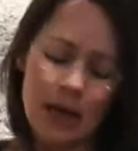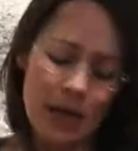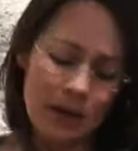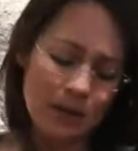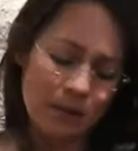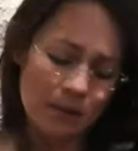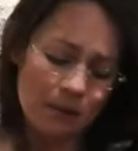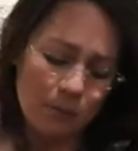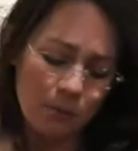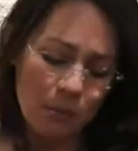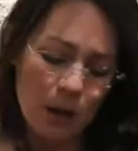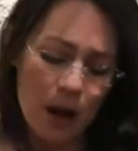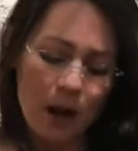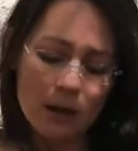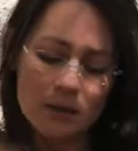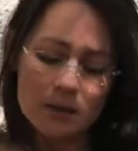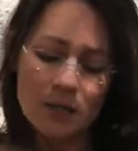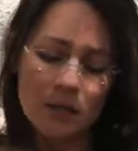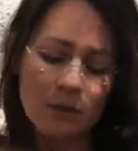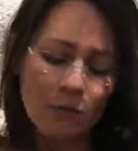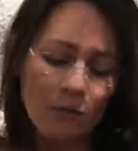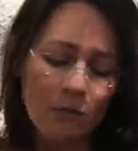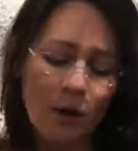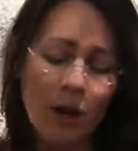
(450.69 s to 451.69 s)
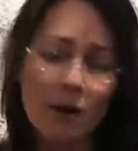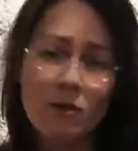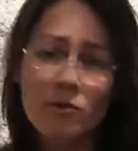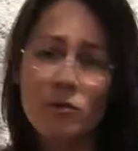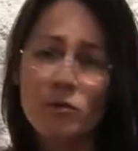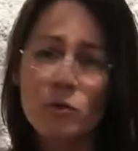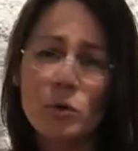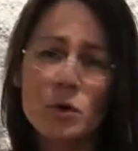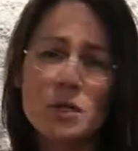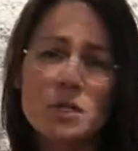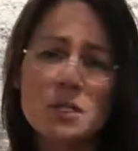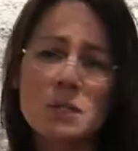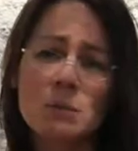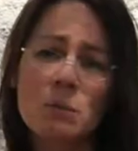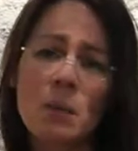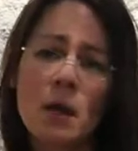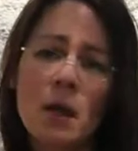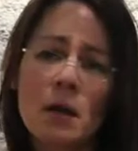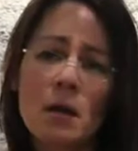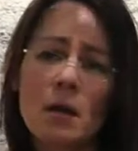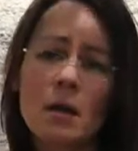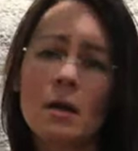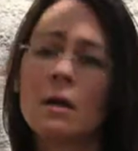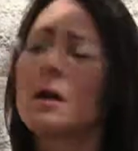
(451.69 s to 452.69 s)
get some positive
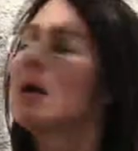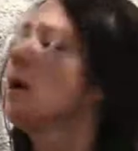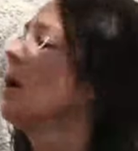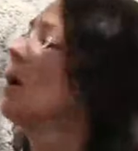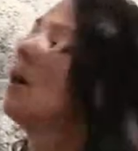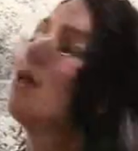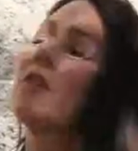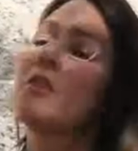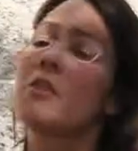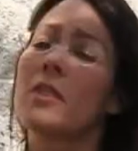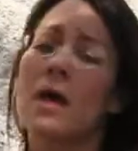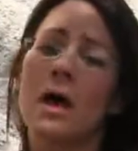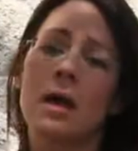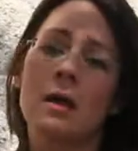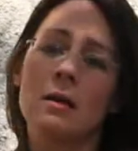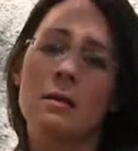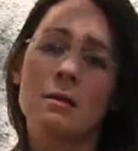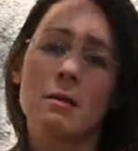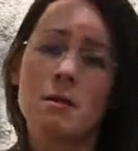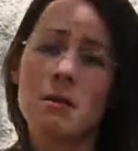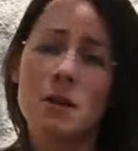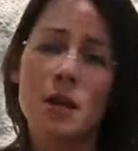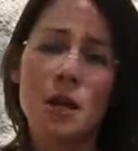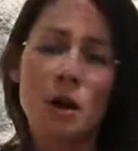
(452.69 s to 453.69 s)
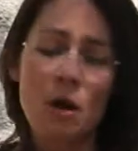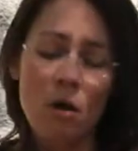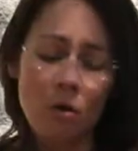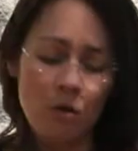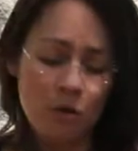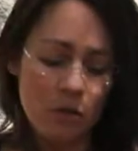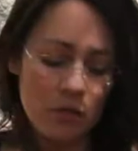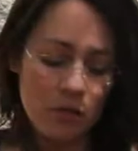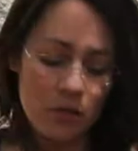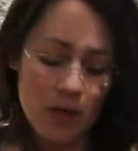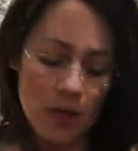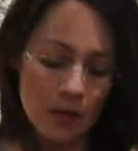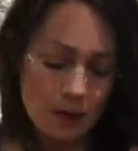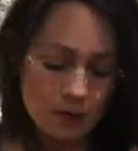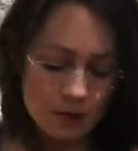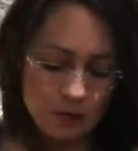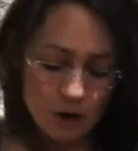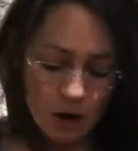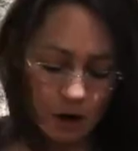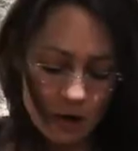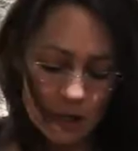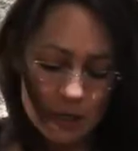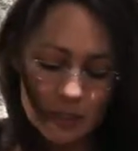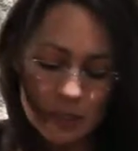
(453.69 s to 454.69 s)
reinforcement, then you know they
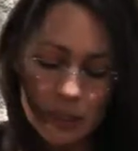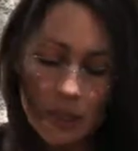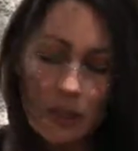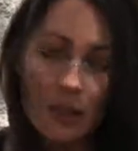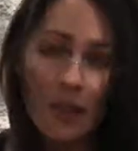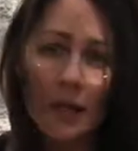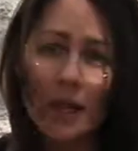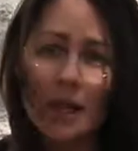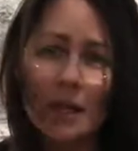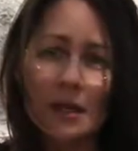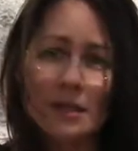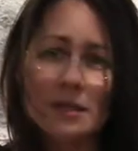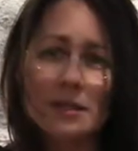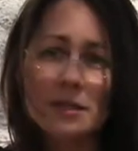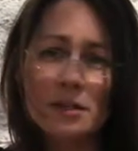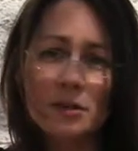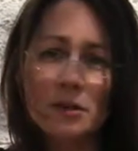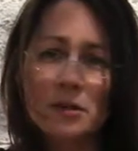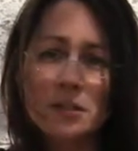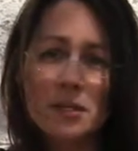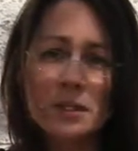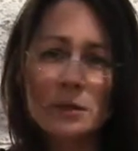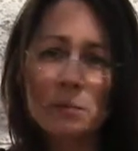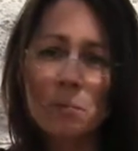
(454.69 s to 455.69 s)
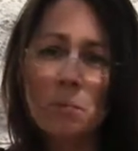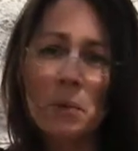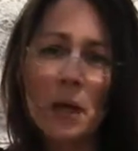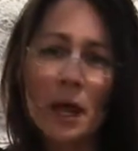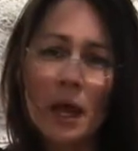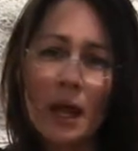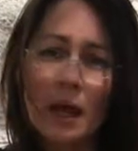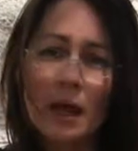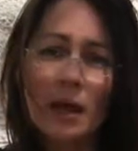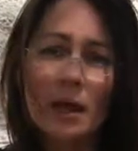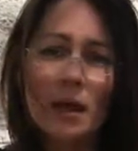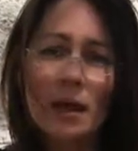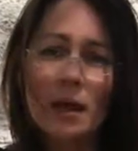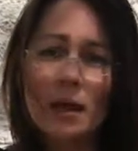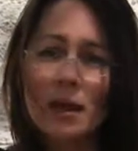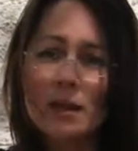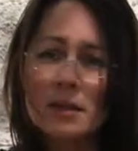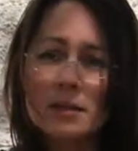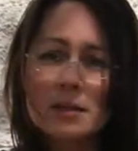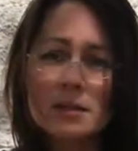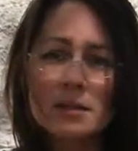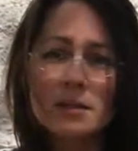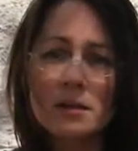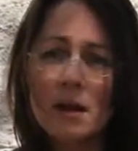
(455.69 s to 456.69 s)
turn into this they're just big
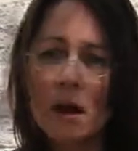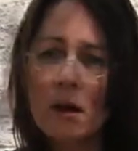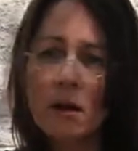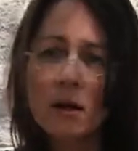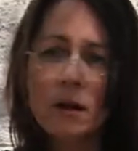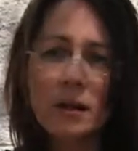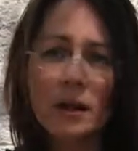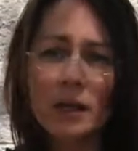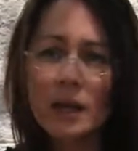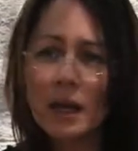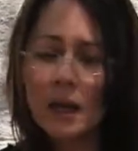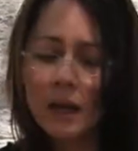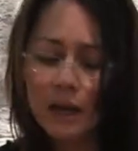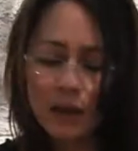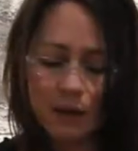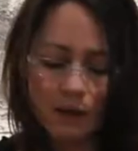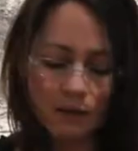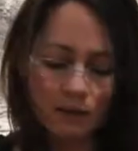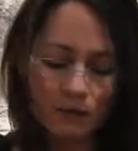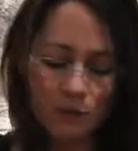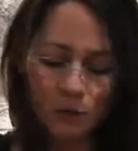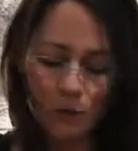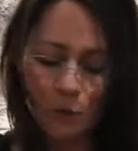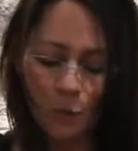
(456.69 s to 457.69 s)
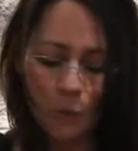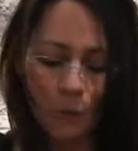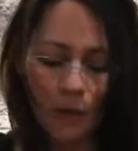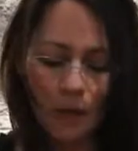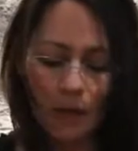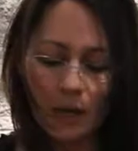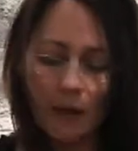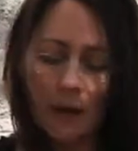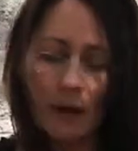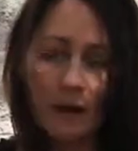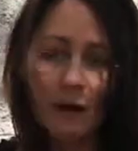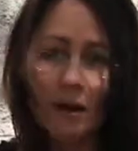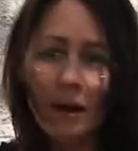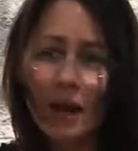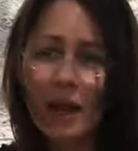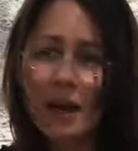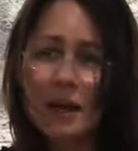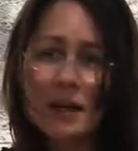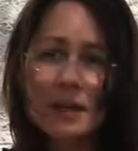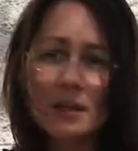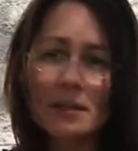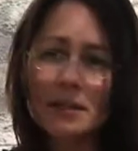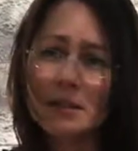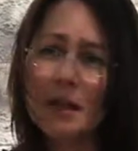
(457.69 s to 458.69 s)
snuggly sweet
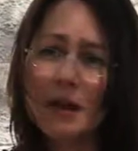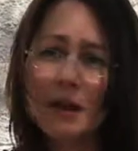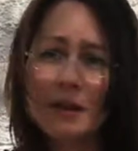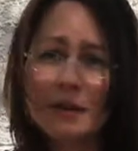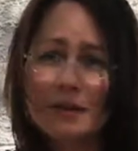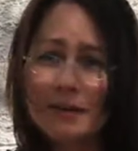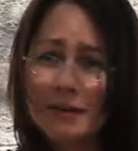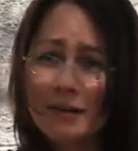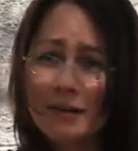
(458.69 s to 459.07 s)
innocent